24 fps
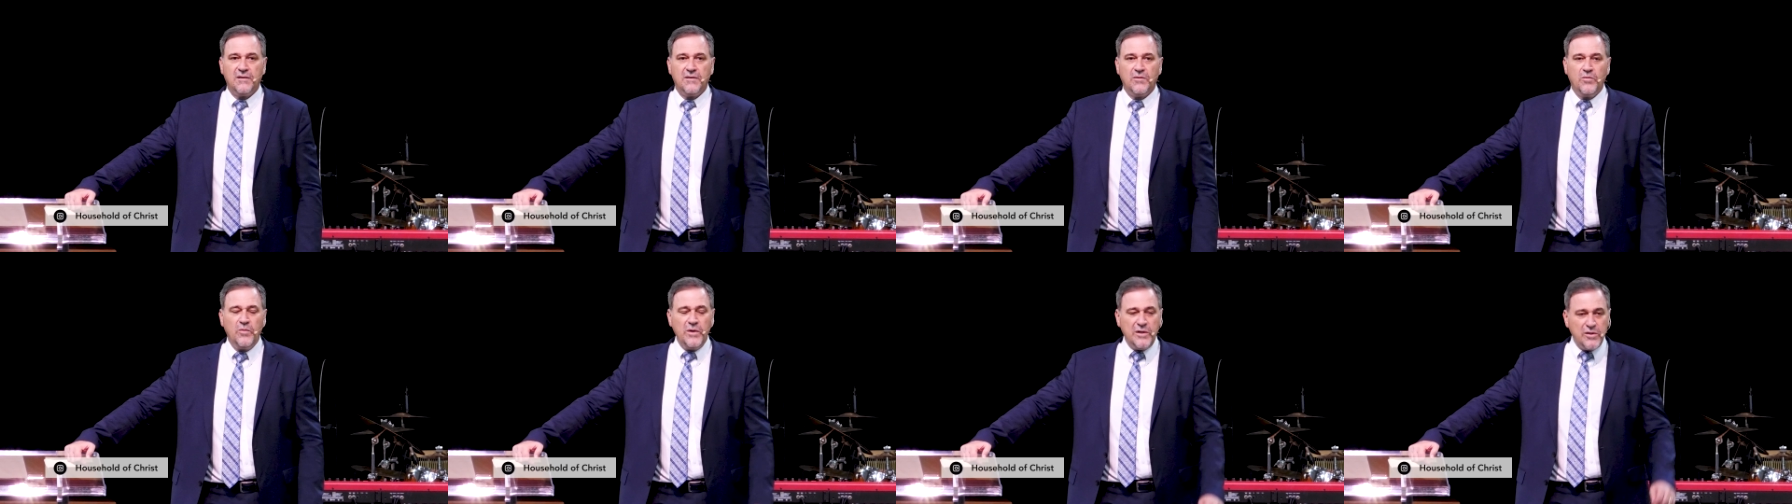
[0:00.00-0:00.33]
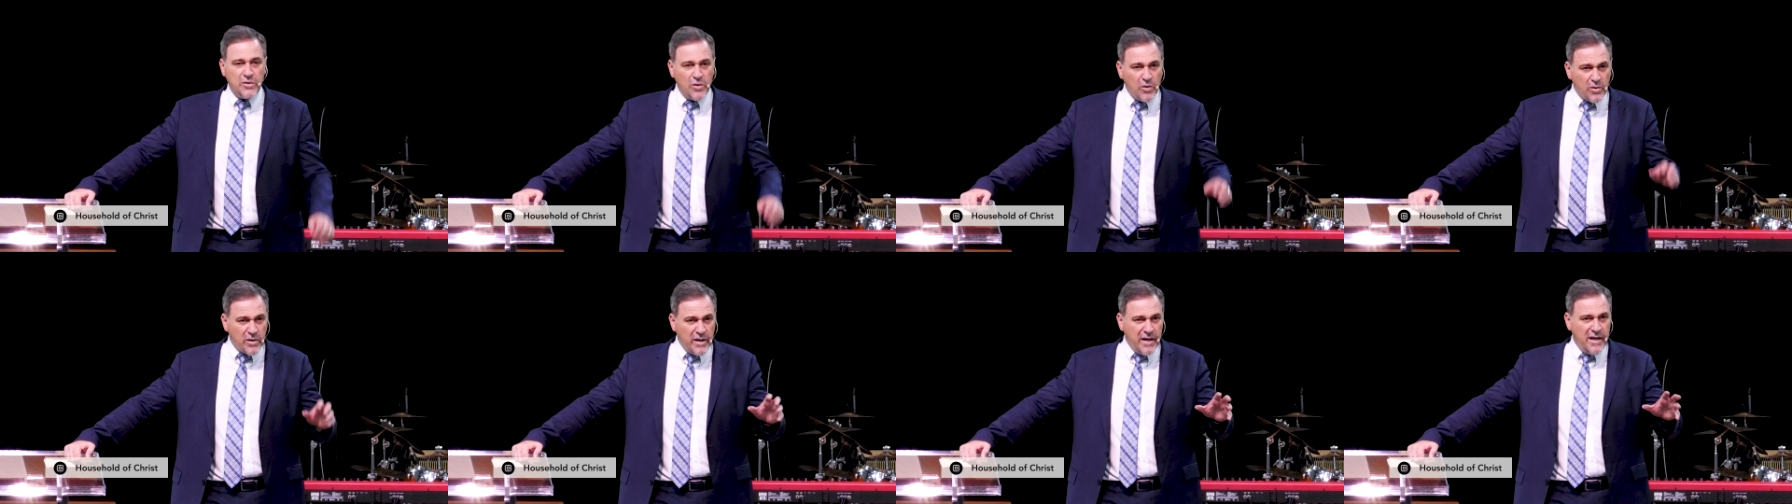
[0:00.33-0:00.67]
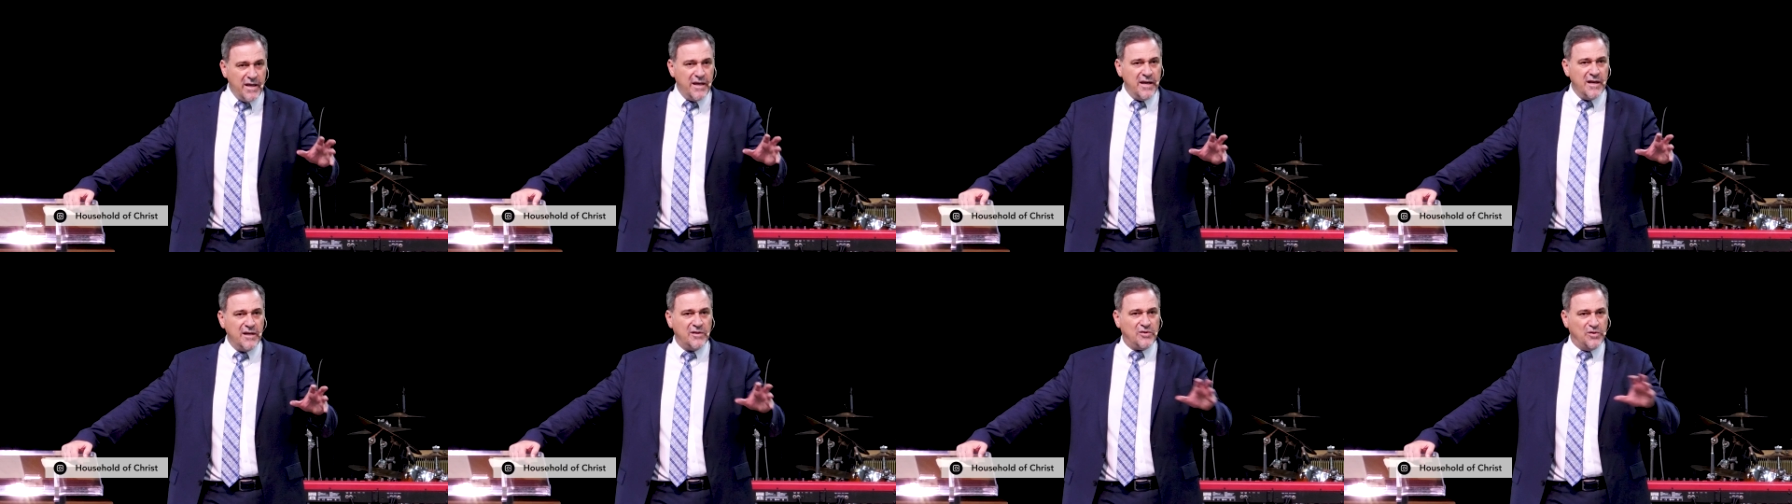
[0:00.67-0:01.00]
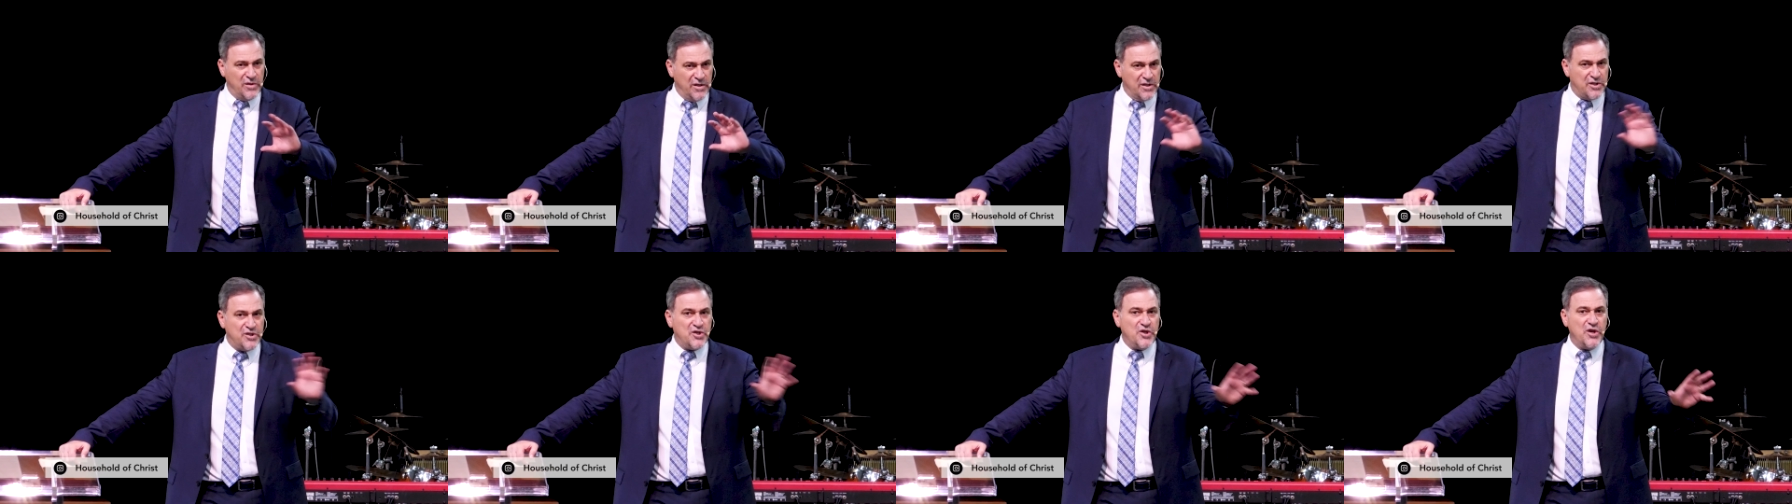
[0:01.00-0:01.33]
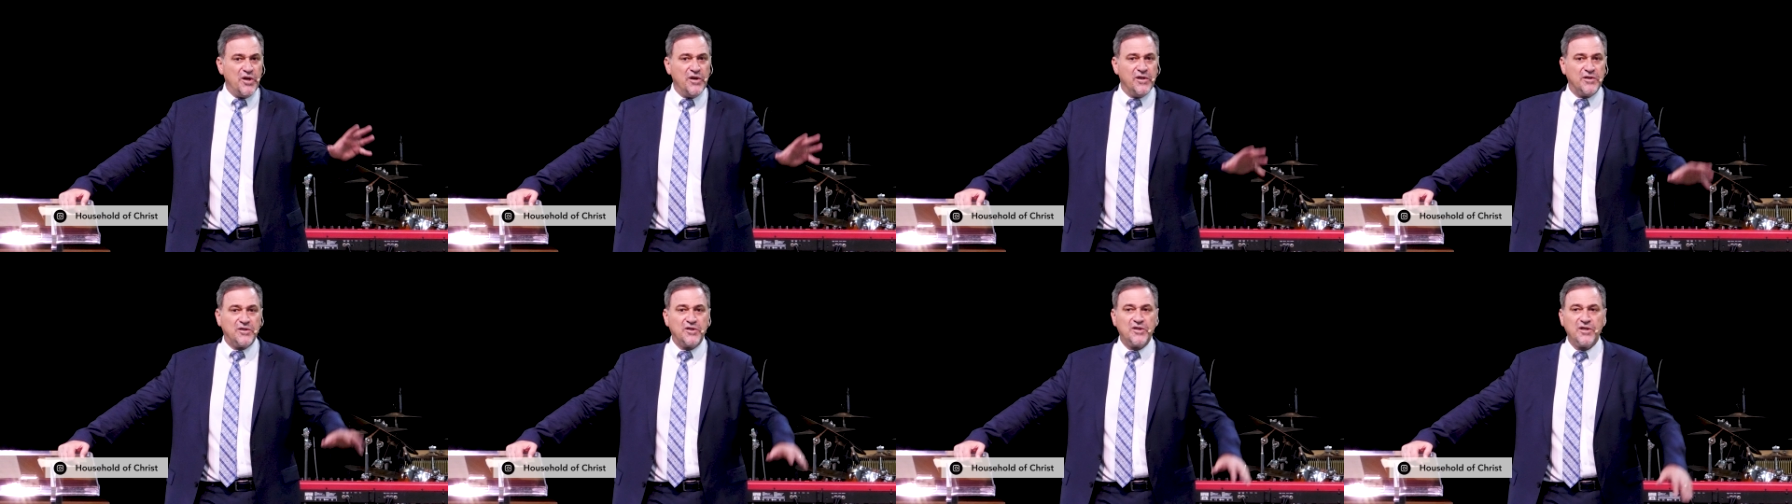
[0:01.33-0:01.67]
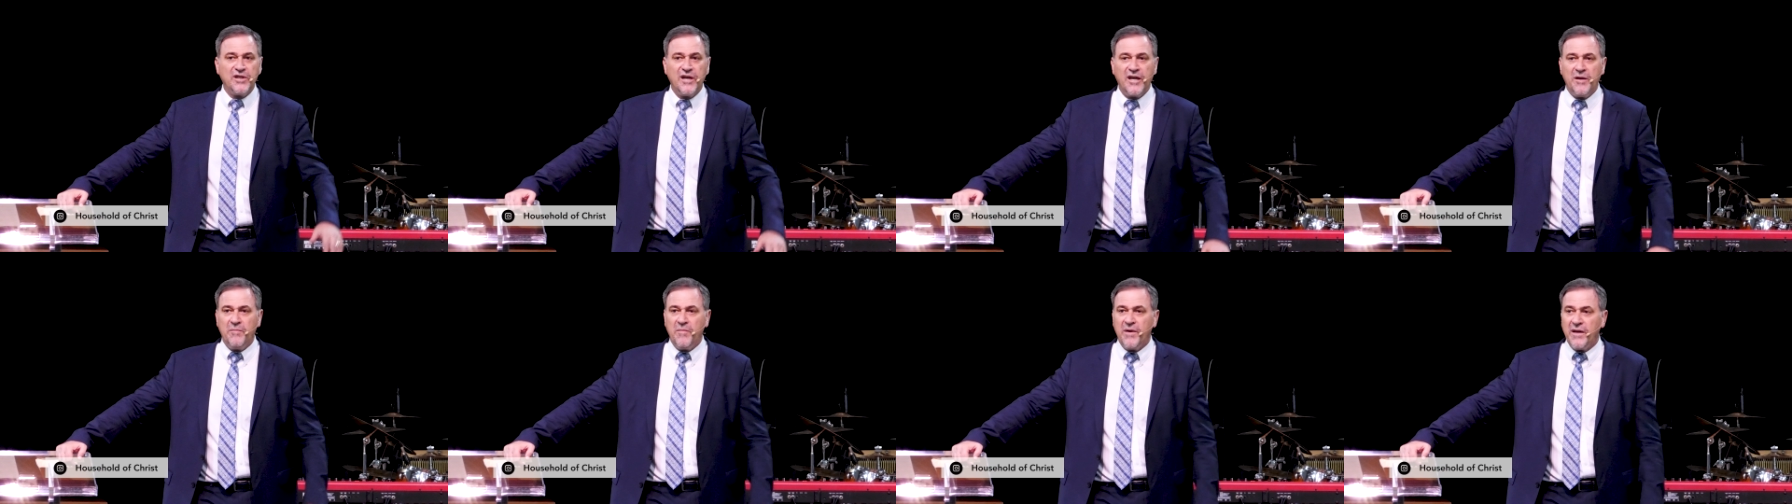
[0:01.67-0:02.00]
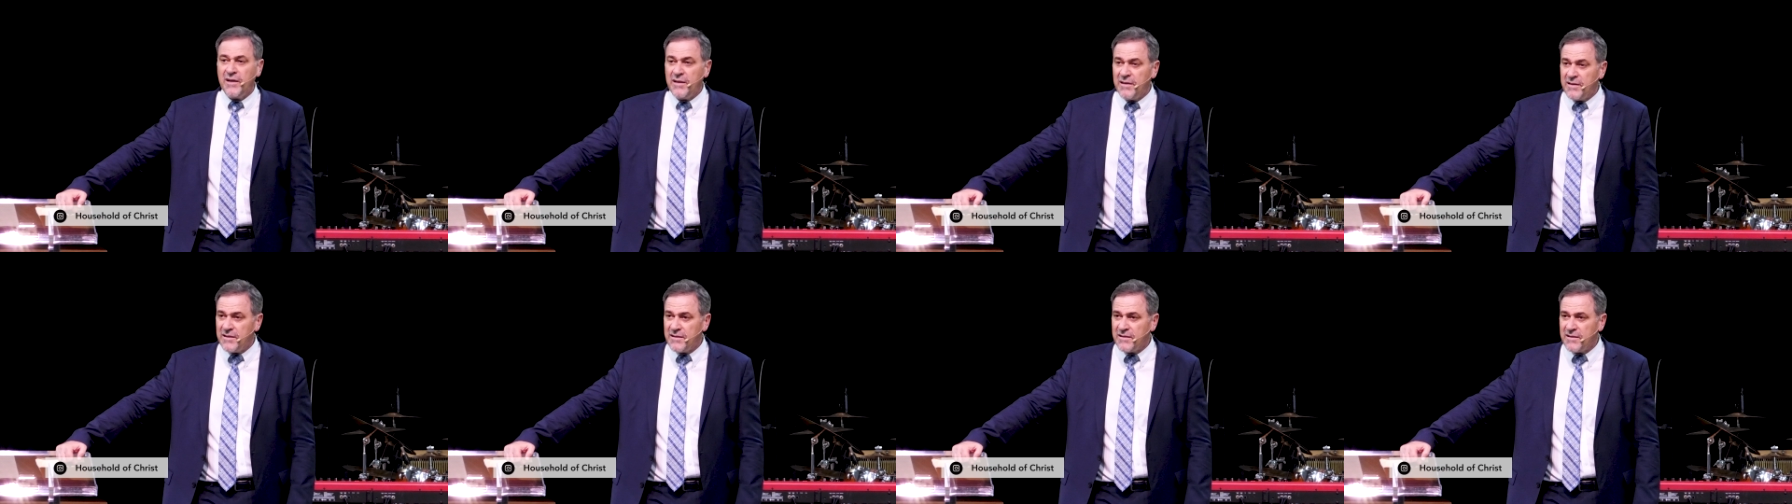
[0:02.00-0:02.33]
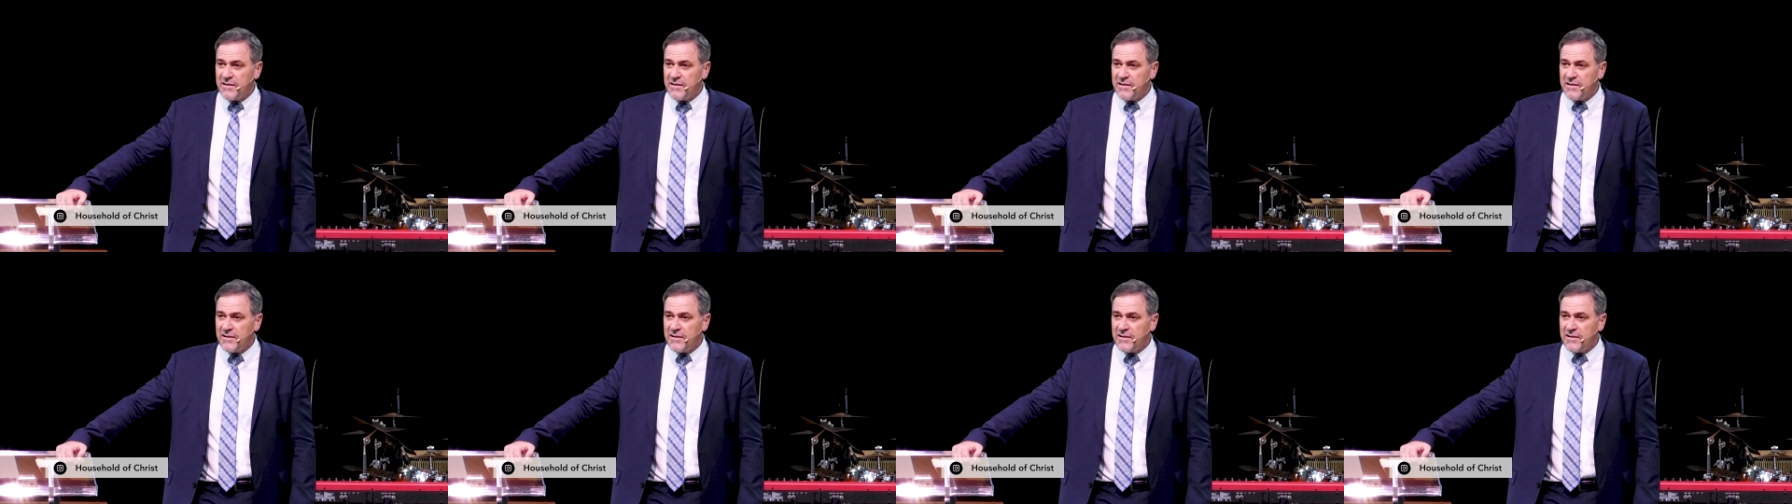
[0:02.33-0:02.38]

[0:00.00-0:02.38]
We're talking here to the church, amen?